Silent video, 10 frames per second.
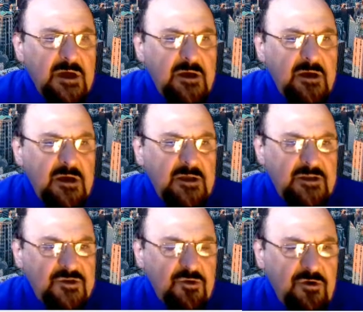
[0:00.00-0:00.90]
at
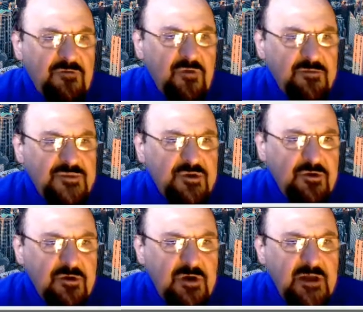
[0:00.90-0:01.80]
0 from
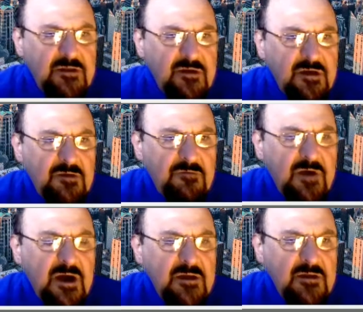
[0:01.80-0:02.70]
0, and
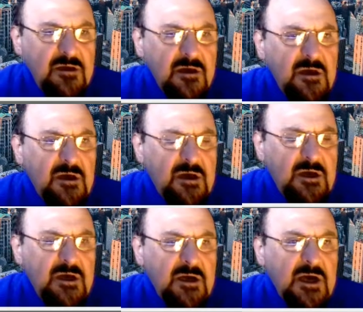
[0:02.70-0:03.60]
final
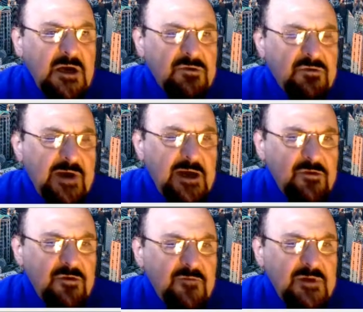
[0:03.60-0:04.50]
count
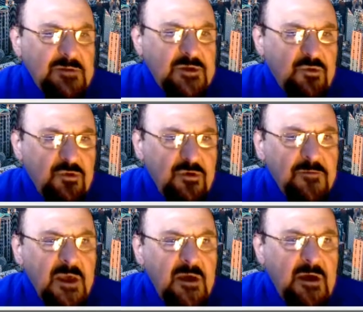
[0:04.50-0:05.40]
value will be 2.
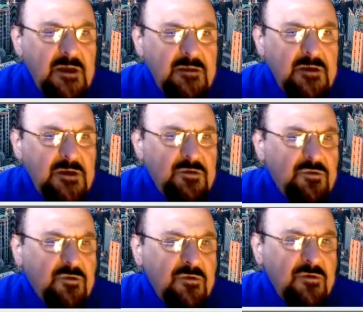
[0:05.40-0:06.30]
And
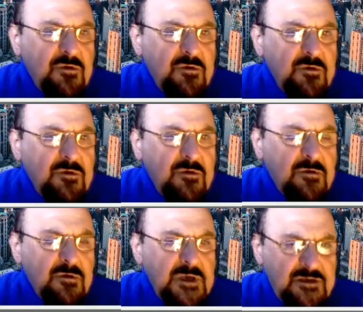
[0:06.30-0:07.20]

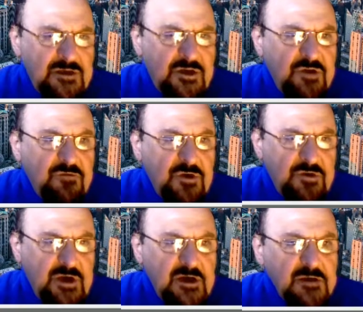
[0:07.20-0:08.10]
do is the keyword
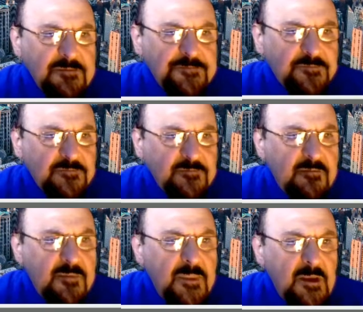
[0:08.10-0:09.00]
here.
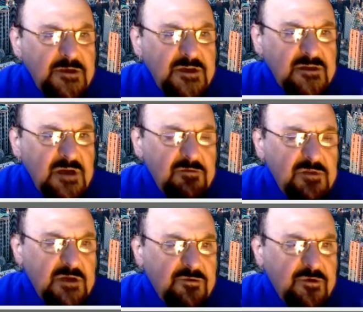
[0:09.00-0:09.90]
Just I would
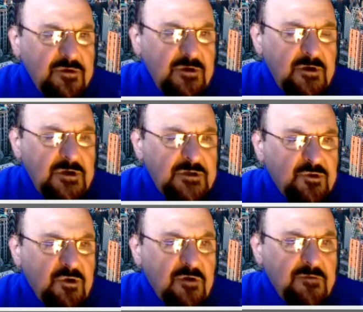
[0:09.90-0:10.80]
like to
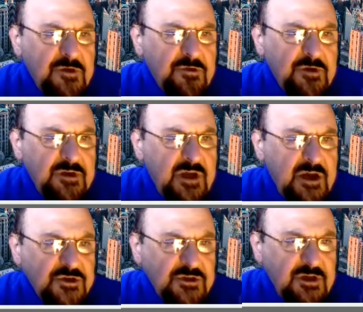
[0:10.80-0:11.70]
draw your
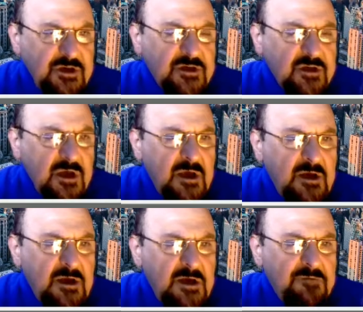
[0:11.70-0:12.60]
attention here.
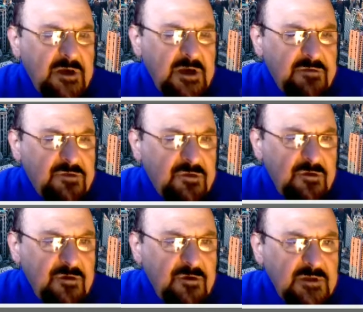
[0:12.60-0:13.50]
We have
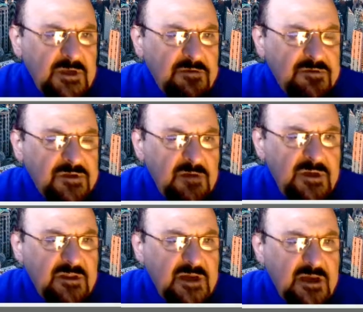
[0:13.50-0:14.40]
to leave some
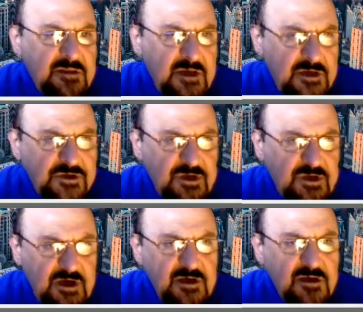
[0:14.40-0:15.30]
indentation
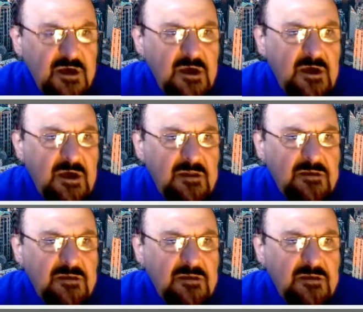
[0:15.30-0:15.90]
here, and